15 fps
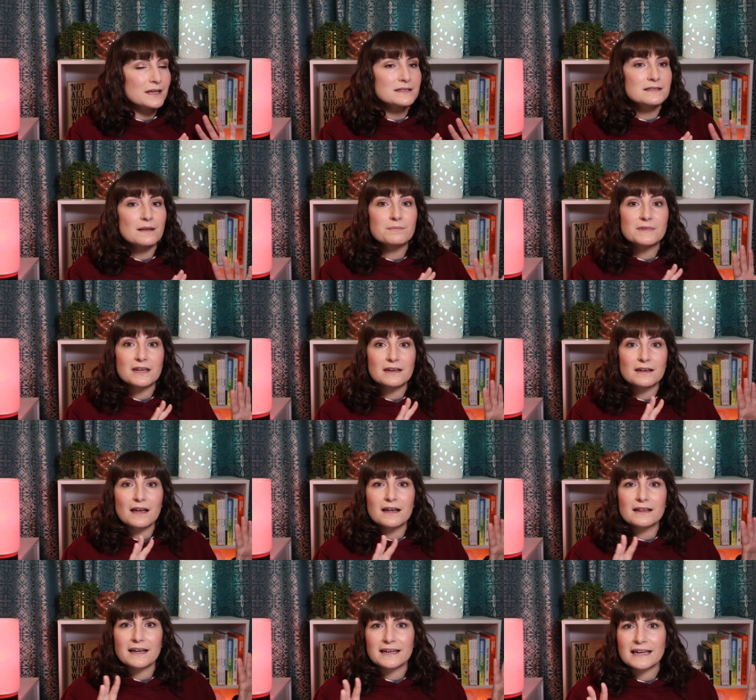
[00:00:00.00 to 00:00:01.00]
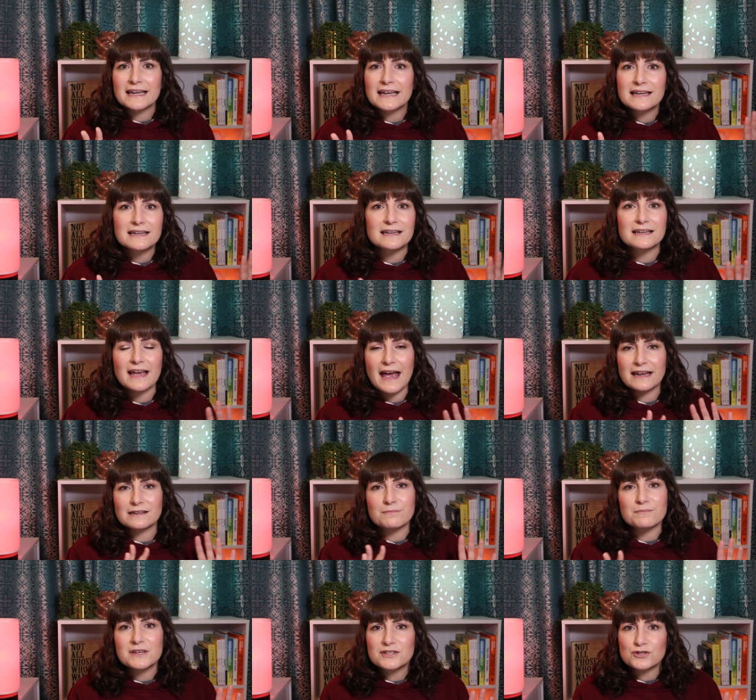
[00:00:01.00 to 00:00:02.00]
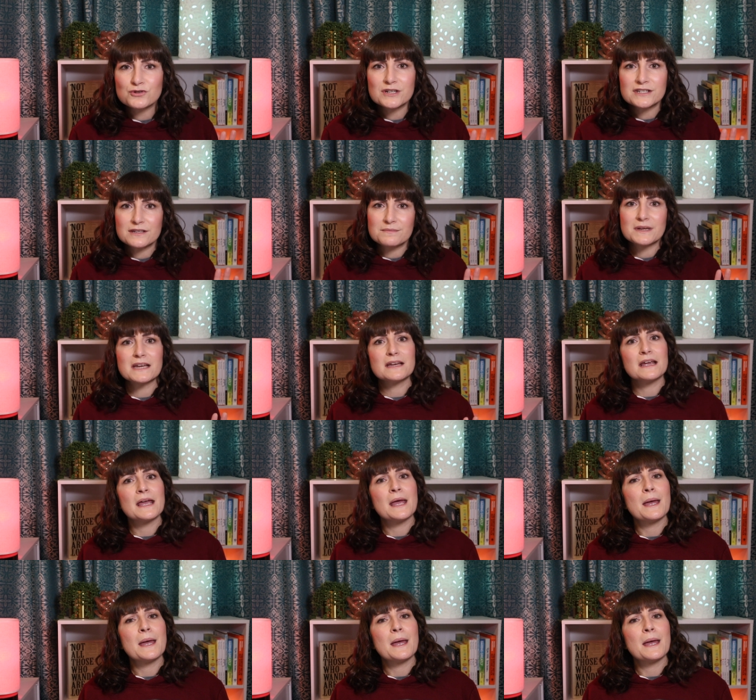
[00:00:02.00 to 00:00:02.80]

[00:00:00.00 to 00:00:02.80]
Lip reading: something like a hidden and a mystery to me.